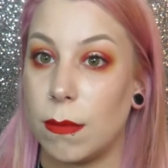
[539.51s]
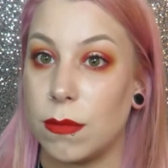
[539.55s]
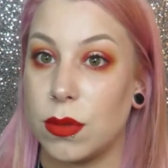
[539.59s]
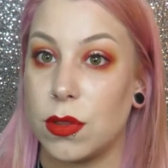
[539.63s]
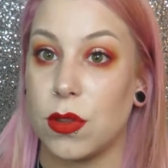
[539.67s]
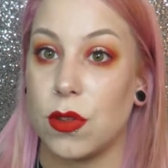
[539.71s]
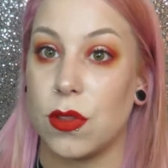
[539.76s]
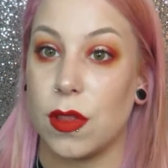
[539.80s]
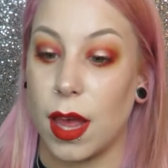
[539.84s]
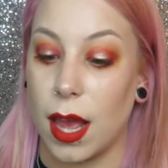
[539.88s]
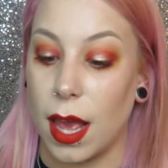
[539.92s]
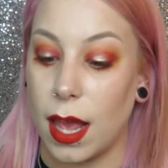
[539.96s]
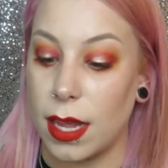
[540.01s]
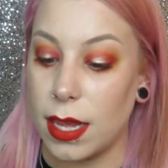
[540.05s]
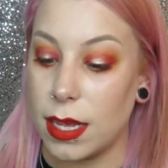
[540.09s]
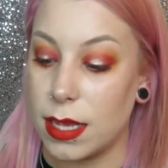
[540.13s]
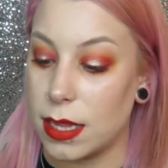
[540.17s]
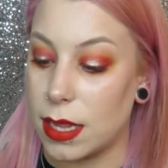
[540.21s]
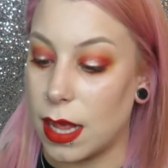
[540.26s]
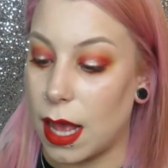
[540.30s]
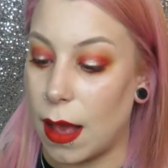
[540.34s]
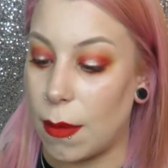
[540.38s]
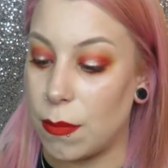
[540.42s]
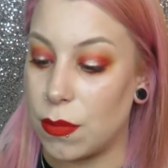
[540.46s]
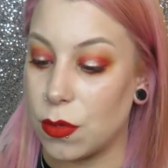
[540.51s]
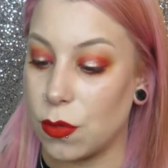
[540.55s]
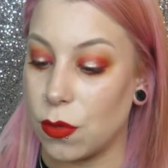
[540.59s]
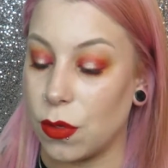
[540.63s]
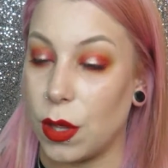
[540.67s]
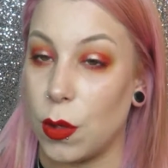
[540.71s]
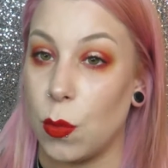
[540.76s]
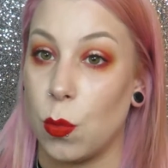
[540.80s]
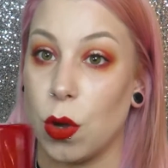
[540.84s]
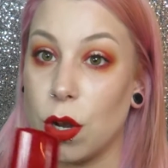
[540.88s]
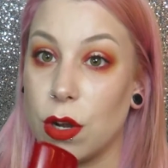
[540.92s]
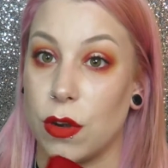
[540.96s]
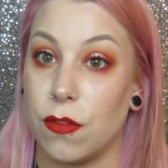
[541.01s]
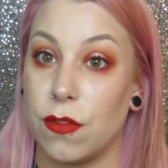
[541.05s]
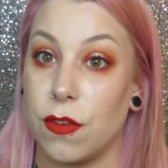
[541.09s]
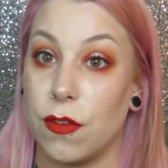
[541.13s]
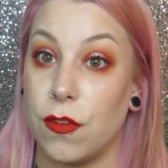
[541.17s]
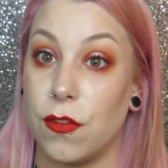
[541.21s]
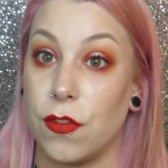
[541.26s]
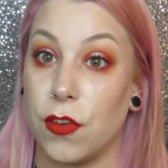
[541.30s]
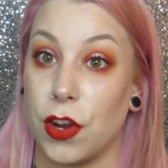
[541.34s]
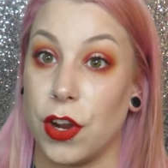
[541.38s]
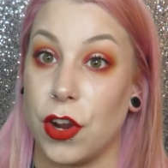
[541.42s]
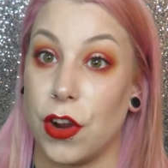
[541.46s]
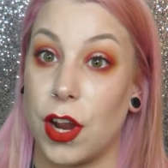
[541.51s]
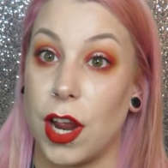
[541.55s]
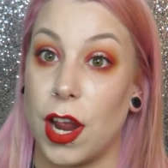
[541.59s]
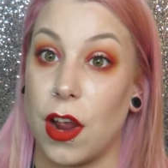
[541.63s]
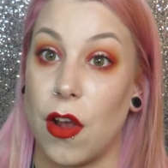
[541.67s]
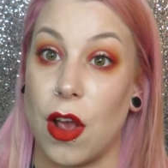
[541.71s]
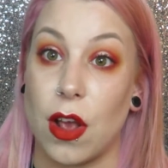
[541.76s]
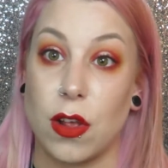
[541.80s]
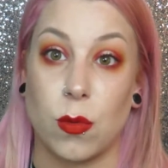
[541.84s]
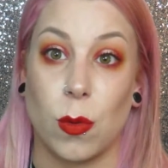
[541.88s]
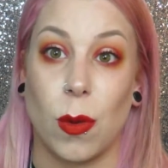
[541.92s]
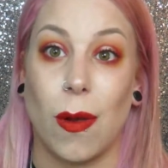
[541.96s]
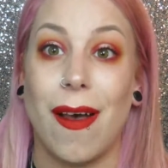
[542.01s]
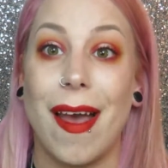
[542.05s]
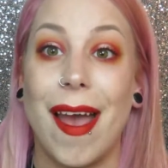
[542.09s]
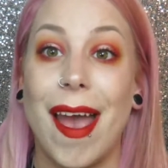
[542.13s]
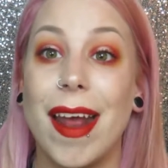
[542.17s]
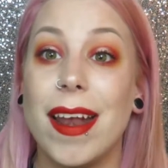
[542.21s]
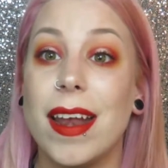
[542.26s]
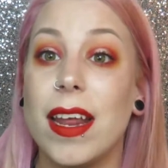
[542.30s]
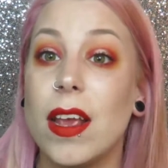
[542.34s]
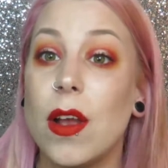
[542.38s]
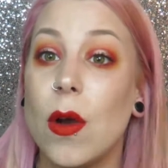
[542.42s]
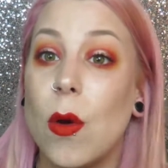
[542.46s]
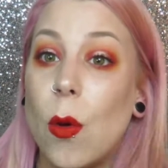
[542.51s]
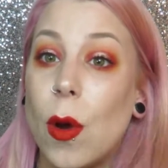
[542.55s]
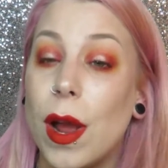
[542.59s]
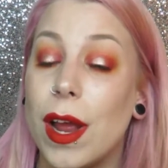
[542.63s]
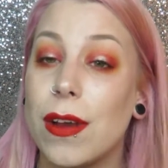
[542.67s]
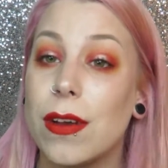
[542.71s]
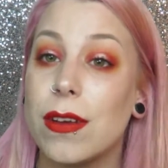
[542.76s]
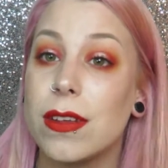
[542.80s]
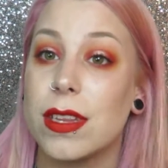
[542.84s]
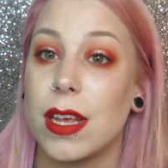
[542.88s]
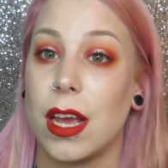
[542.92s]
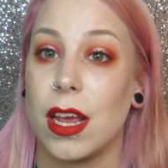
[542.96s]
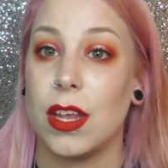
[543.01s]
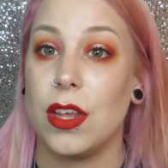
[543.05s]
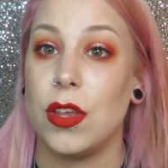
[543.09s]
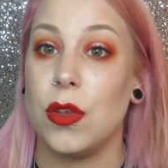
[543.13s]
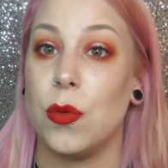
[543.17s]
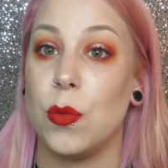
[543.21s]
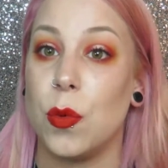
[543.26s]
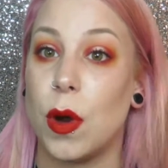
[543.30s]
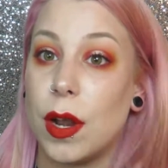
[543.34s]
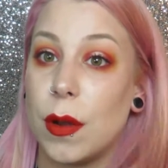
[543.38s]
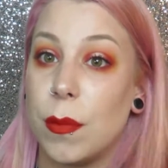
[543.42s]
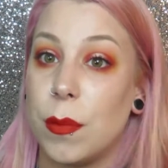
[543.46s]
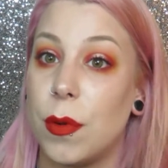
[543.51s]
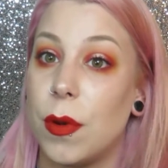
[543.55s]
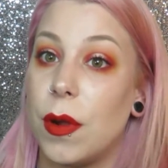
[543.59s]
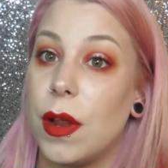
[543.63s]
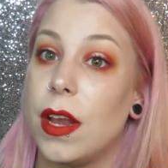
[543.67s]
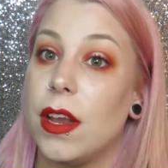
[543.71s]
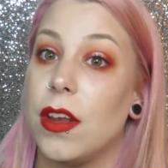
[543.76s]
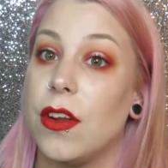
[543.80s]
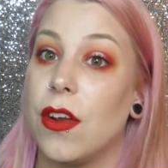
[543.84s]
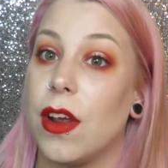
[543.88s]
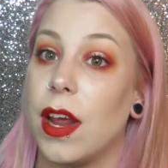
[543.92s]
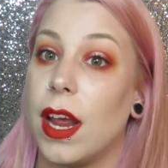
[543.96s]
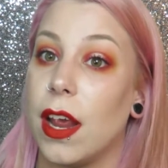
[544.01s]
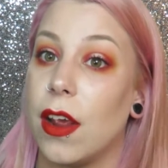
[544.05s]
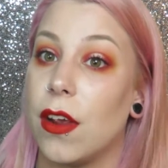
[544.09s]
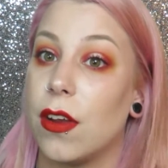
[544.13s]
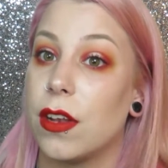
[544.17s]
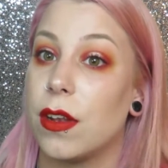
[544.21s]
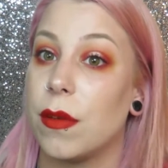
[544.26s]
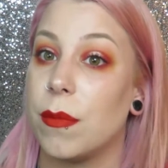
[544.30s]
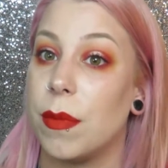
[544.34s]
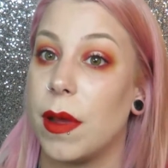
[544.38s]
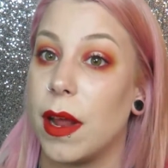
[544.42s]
so that is absolutely wonderful for your hair as well. Any oils that you want to put in your hair to